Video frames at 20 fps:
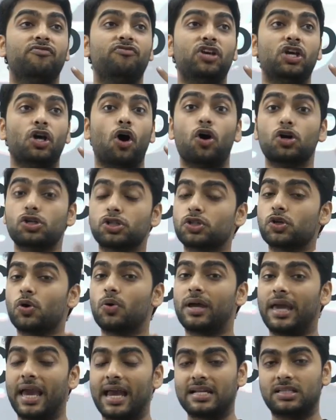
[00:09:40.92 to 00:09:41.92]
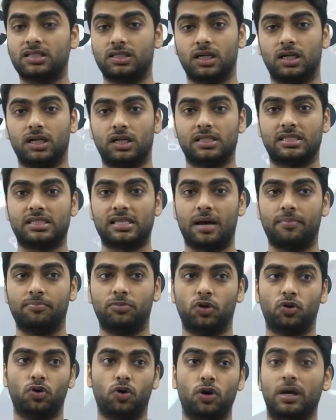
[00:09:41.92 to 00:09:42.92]
We also get some,
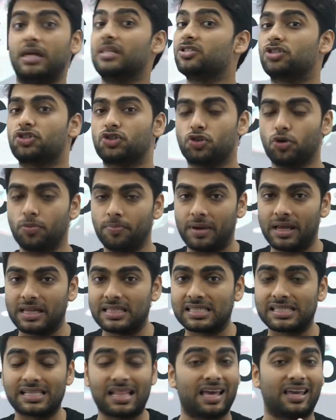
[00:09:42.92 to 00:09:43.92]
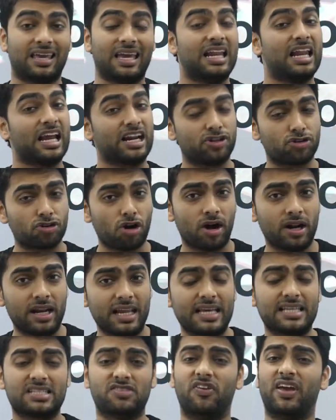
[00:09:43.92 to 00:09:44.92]
you know, instruments like
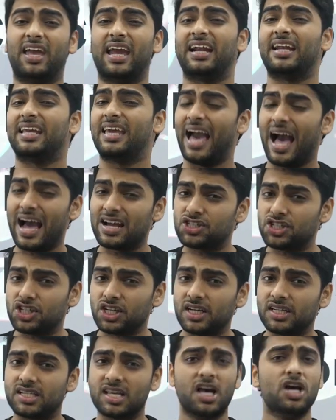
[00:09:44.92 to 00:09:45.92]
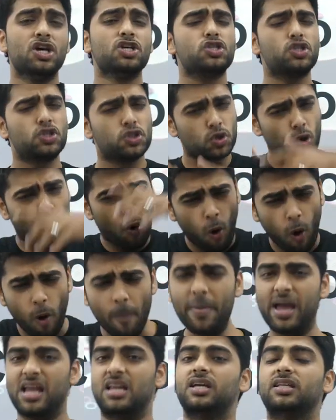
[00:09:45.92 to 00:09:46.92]
electronics, we get gadgets,
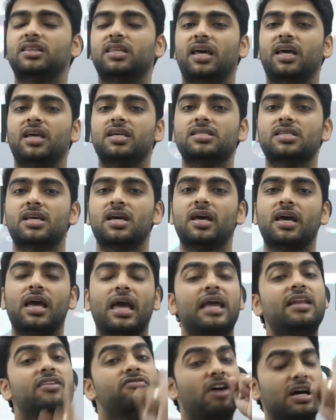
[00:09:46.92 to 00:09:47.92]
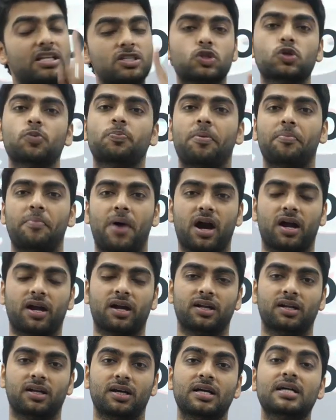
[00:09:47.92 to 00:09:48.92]
so many things in one
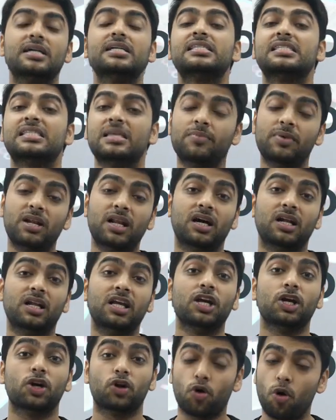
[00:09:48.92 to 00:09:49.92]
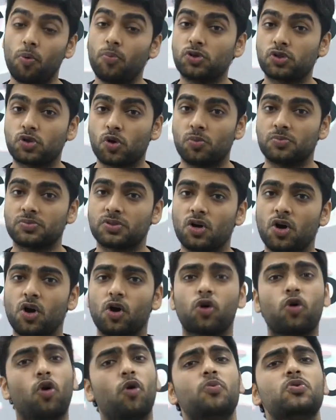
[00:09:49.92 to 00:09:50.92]
supermarket. Similarly, chromosomes.
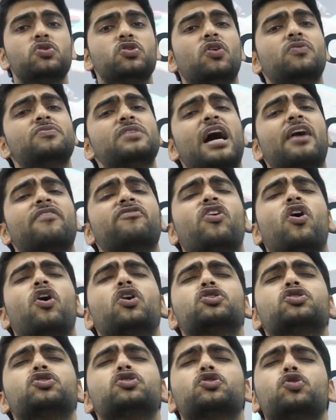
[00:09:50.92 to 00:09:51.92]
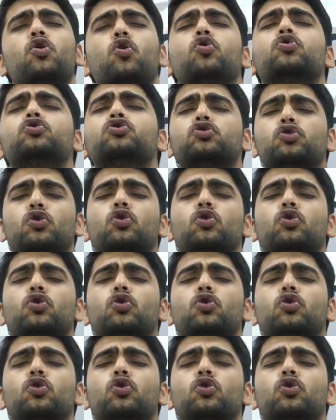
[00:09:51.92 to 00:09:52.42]
Chromosomes have got so